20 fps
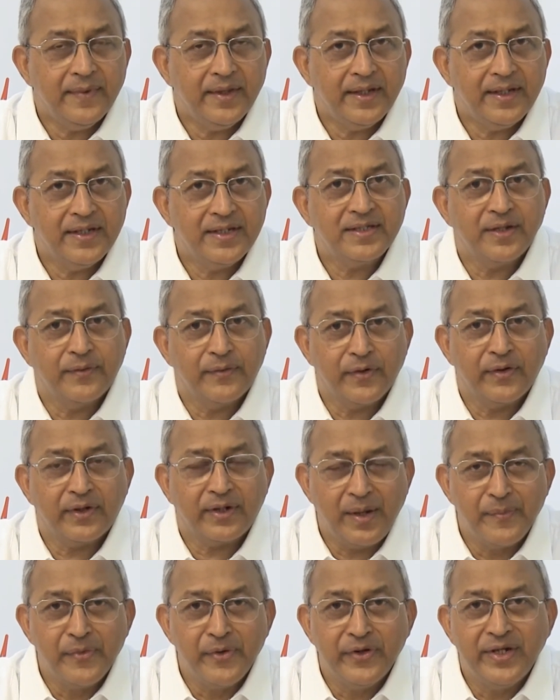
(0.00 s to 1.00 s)
is our own
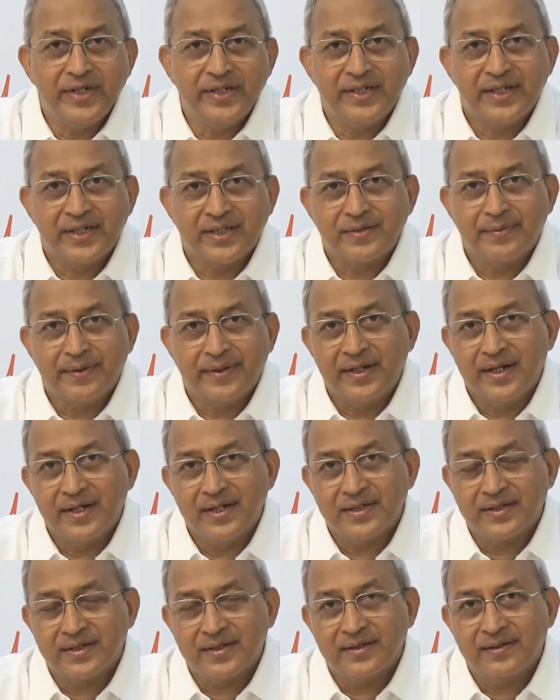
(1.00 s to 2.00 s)
community
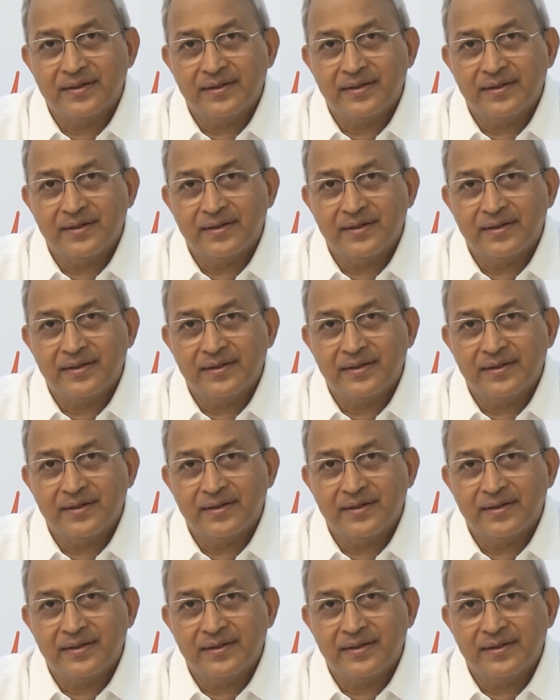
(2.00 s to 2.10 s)
experience.